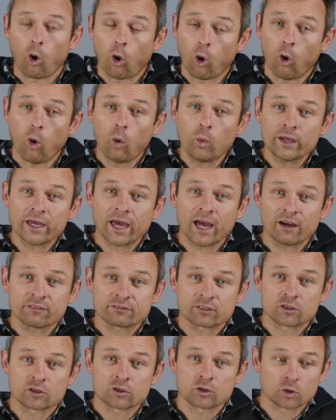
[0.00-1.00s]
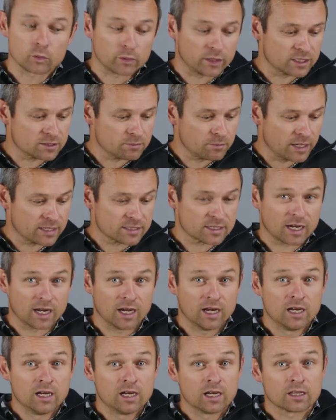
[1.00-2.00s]
all we have to do is
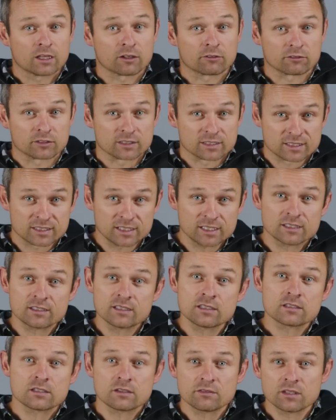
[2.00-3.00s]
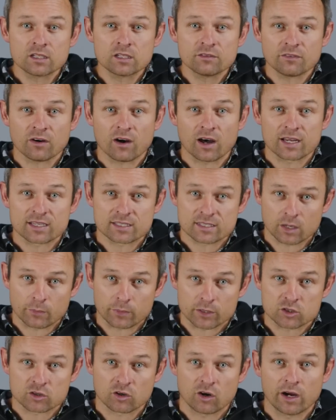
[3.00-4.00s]
measure the resistance of the device that
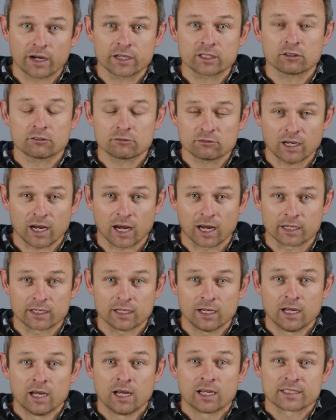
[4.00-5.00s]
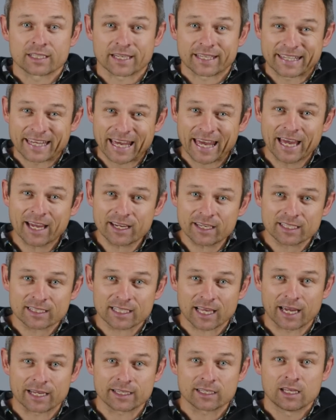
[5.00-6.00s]
we're trying to run to
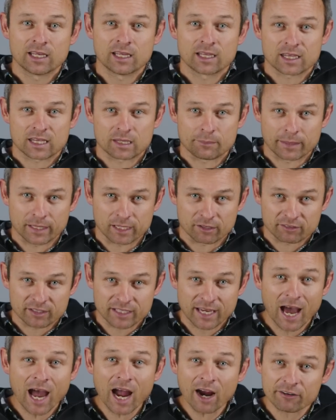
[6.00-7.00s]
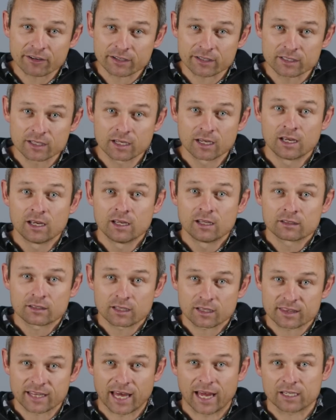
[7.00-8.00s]
calculate the amount of current
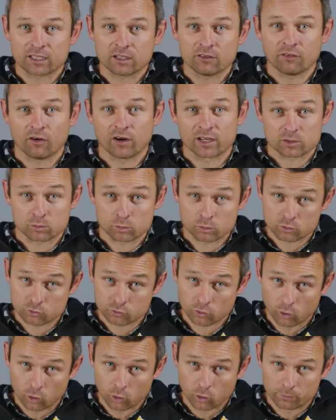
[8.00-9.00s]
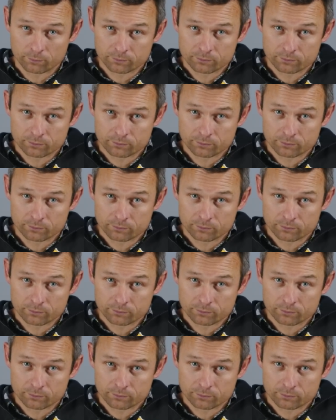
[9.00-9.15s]
that that device will draw.